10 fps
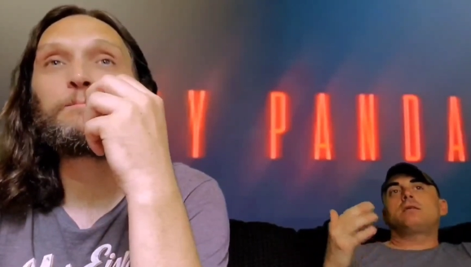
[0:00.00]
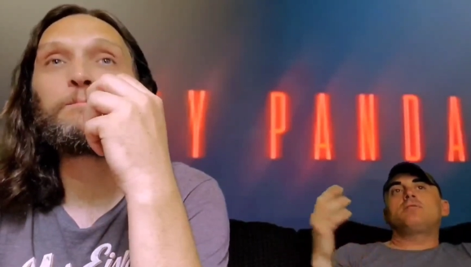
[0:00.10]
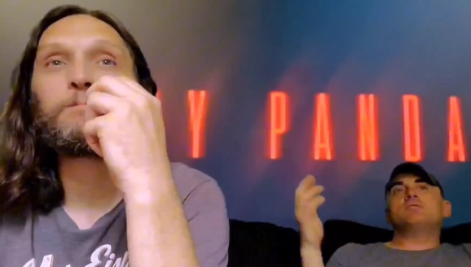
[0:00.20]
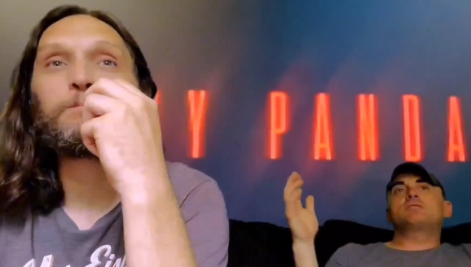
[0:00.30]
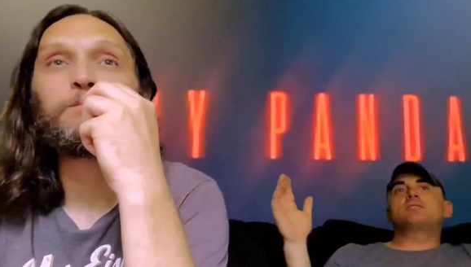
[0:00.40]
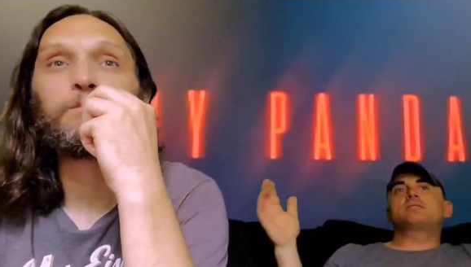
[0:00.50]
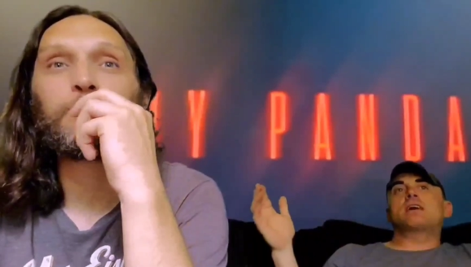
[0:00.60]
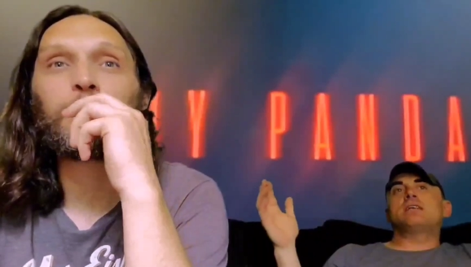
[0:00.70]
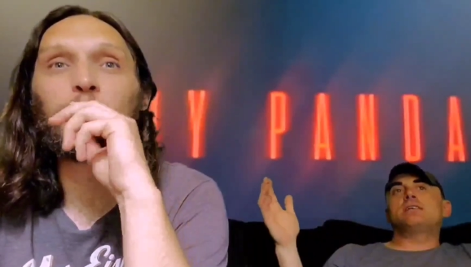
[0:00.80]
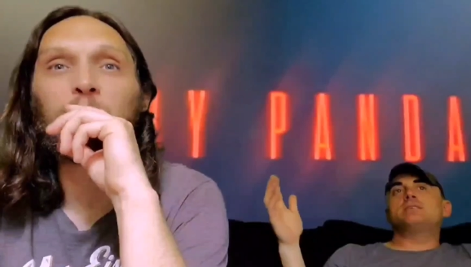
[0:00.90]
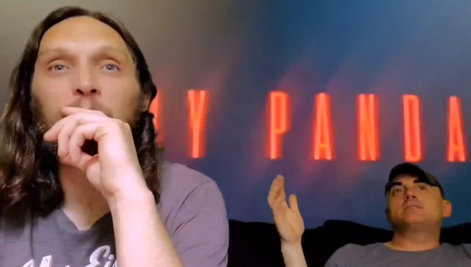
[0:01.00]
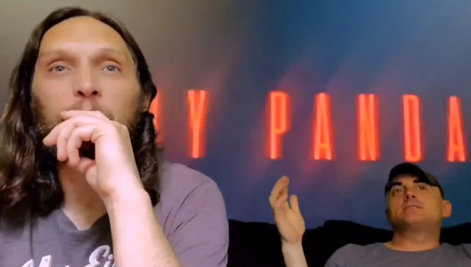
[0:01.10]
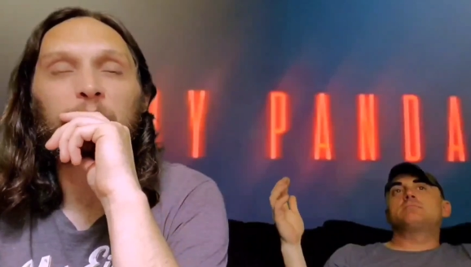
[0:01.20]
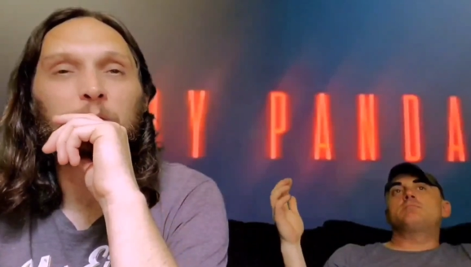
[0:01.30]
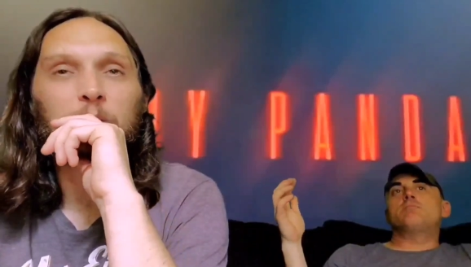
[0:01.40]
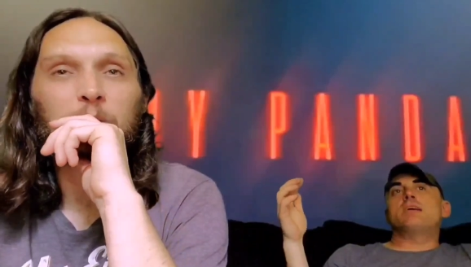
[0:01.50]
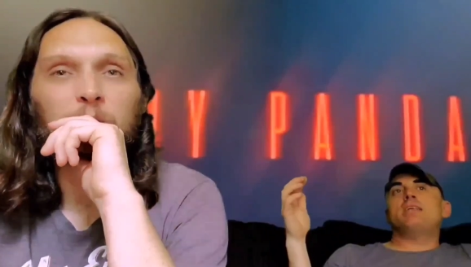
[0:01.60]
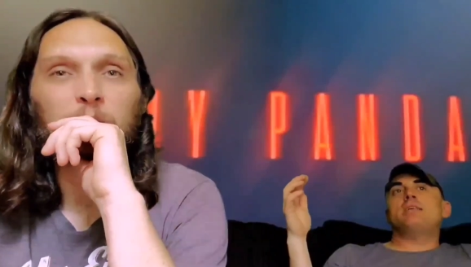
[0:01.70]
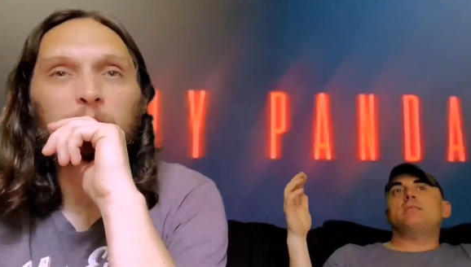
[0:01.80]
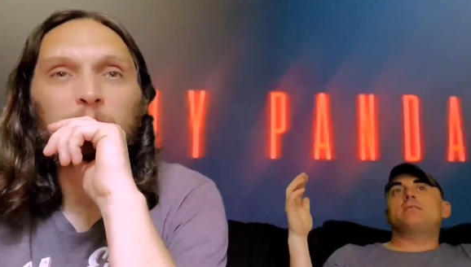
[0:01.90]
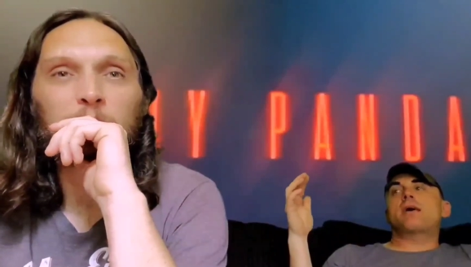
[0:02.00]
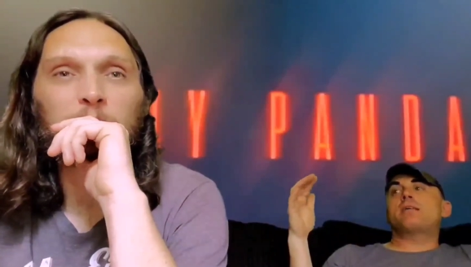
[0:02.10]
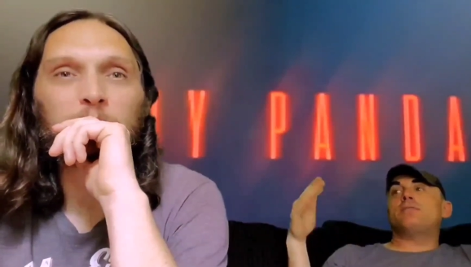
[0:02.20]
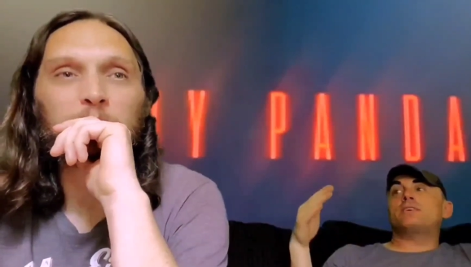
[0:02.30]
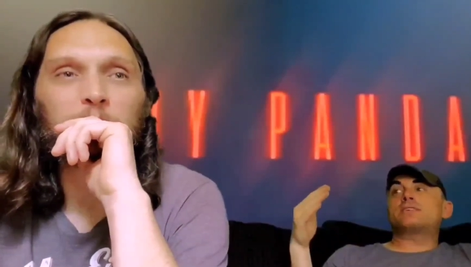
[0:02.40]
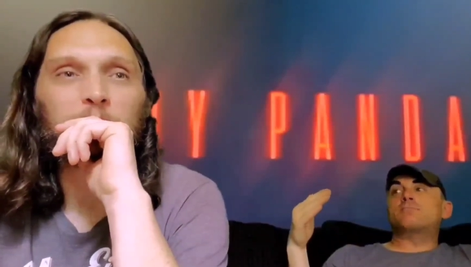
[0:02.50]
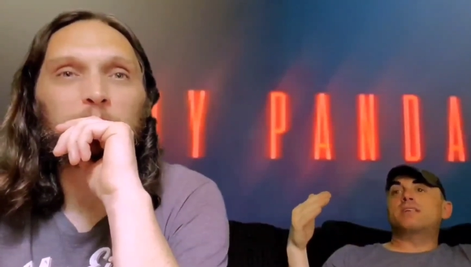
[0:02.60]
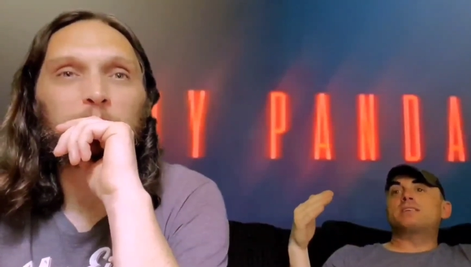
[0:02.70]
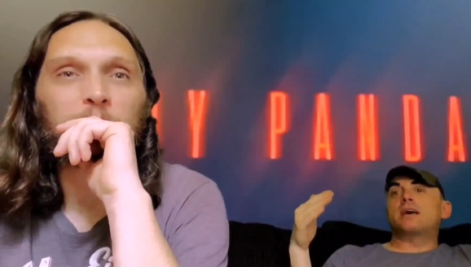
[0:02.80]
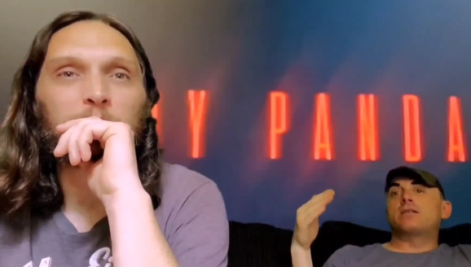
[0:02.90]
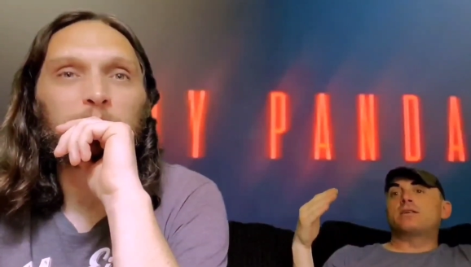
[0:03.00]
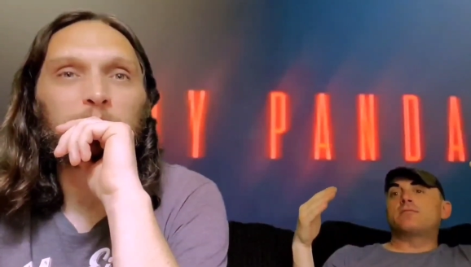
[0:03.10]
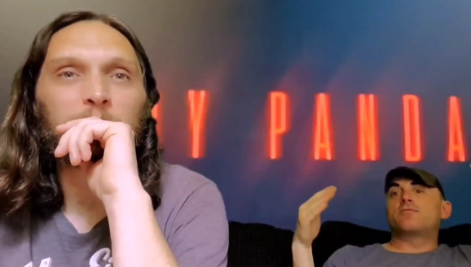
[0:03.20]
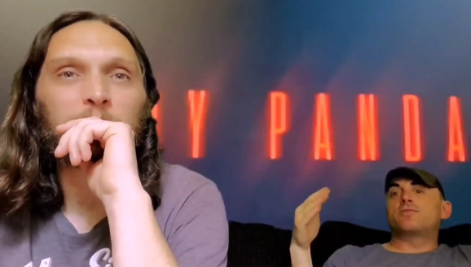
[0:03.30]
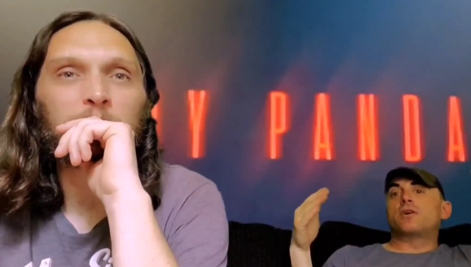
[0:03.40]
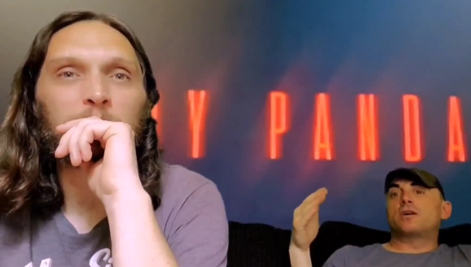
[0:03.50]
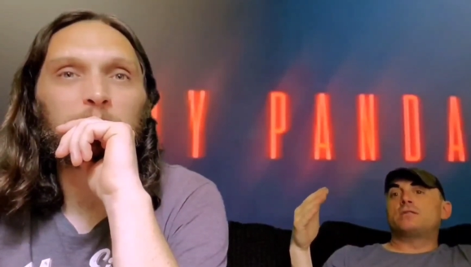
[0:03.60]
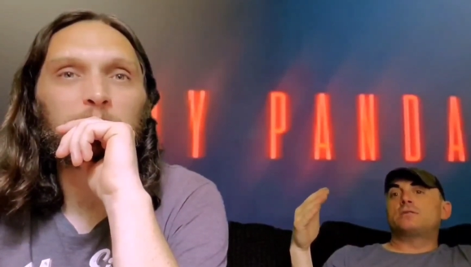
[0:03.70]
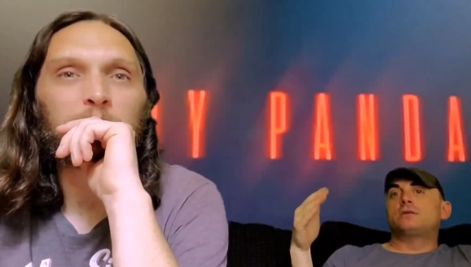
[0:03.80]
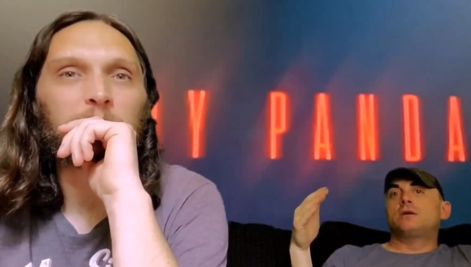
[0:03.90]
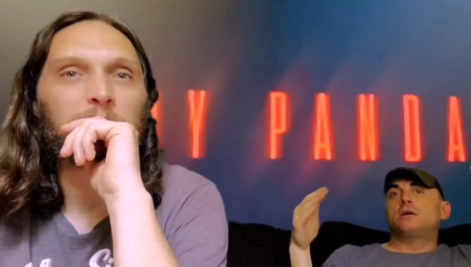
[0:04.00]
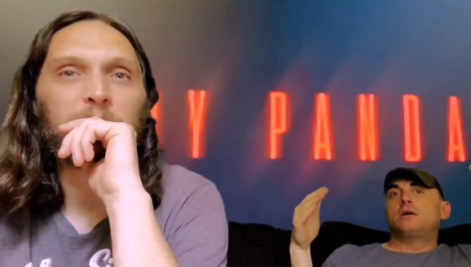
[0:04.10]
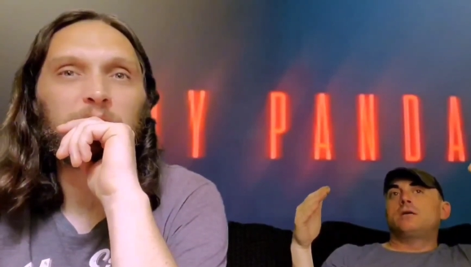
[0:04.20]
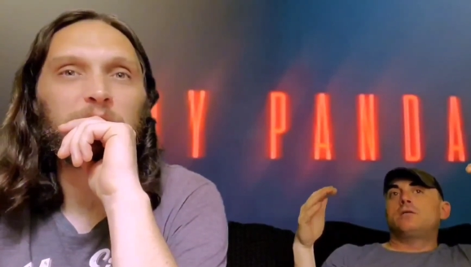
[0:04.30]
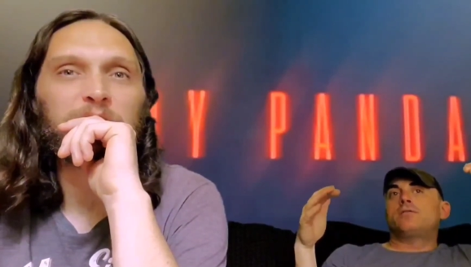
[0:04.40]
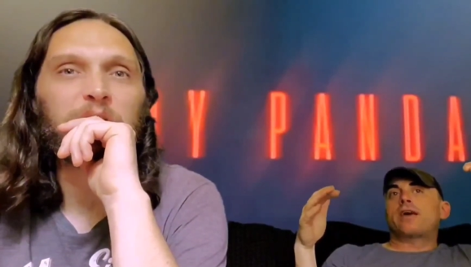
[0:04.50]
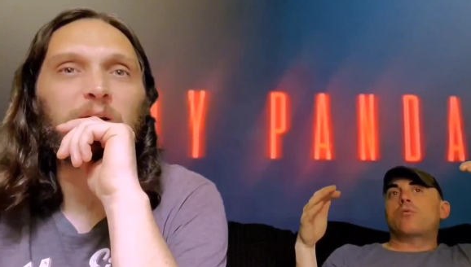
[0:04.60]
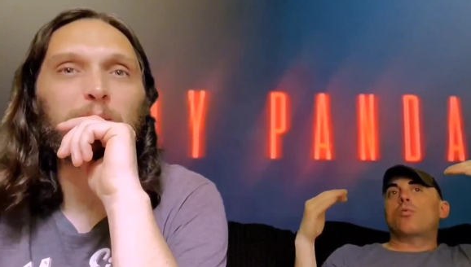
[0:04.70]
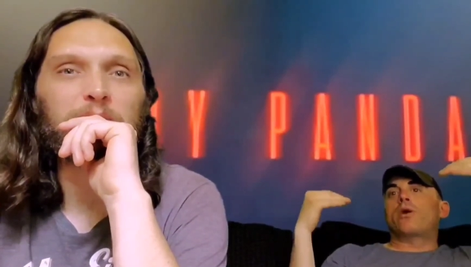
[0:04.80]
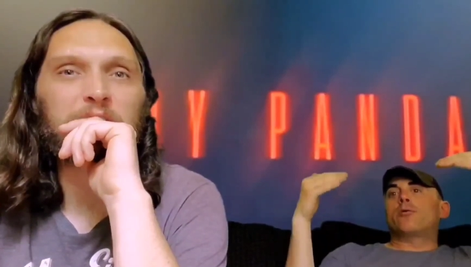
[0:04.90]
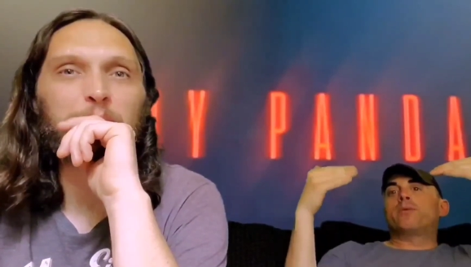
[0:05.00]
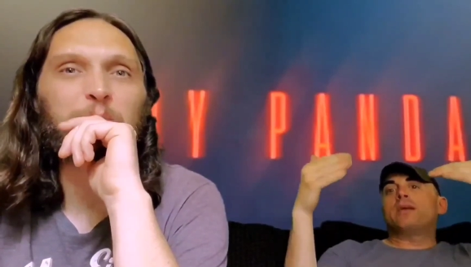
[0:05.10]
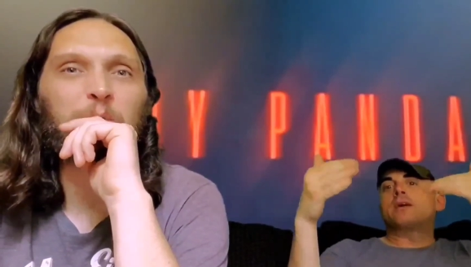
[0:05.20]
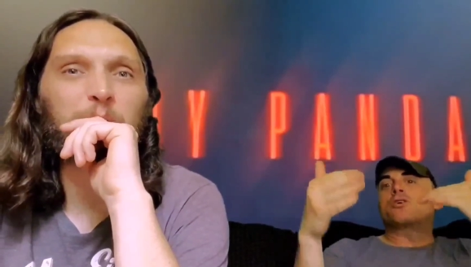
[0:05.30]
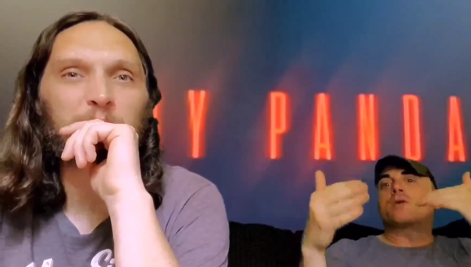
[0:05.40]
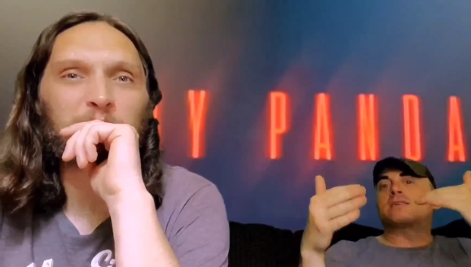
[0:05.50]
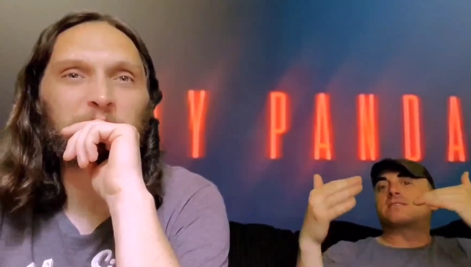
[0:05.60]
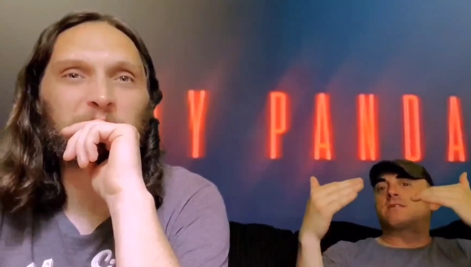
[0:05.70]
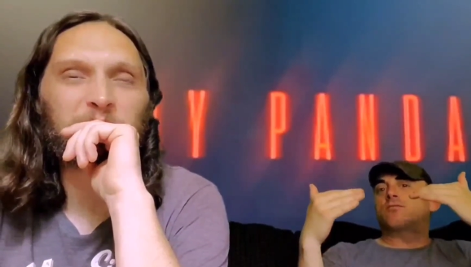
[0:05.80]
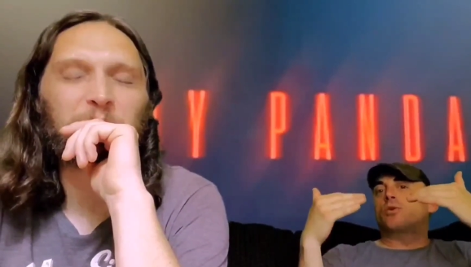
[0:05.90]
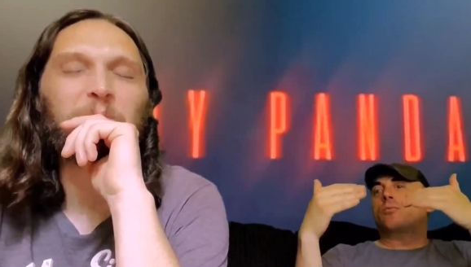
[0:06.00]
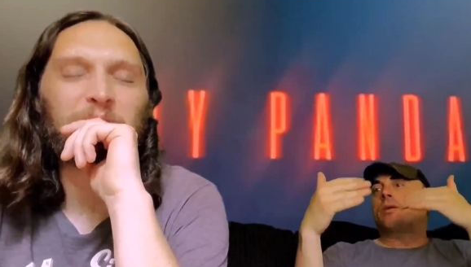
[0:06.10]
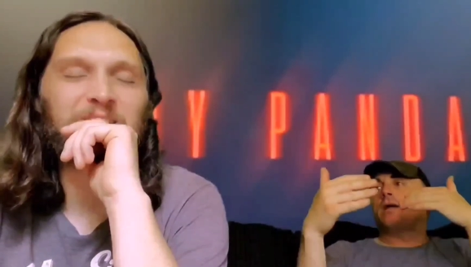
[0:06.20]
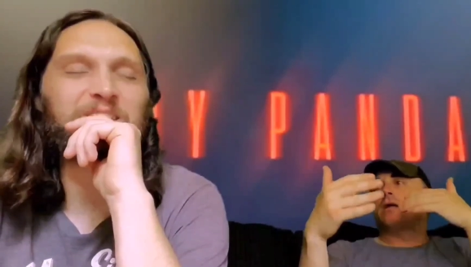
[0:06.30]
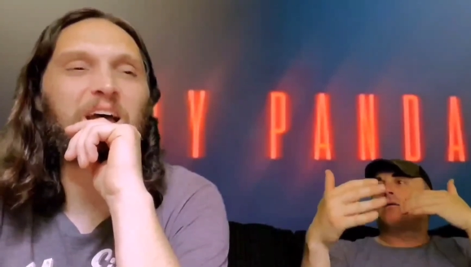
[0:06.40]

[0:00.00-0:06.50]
Speaker 1: Even society has made it that this mentality of thought that we're being aggressive, we're being